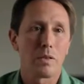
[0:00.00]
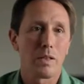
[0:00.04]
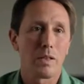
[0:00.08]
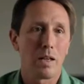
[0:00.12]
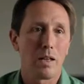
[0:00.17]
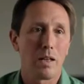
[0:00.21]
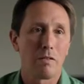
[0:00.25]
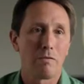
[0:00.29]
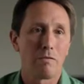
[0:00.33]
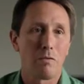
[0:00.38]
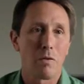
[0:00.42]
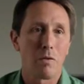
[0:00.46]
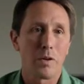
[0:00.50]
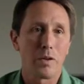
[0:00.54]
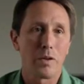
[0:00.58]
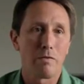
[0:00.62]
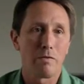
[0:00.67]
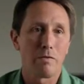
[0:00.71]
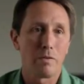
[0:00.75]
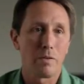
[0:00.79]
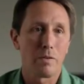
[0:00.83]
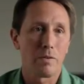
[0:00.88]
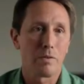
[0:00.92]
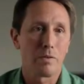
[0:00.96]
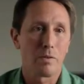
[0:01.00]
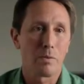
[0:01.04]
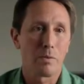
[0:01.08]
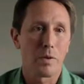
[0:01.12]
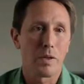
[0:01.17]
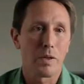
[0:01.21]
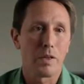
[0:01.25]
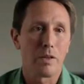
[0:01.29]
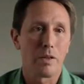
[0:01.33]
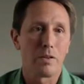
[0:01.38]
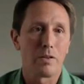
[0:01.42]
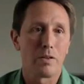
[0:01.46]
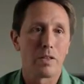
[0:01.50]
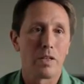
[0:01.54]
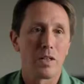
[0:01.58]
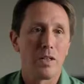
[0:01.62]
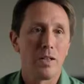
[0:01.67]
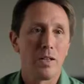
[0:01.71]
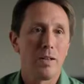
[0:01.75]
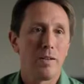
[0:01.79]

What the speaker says: California for 3 years.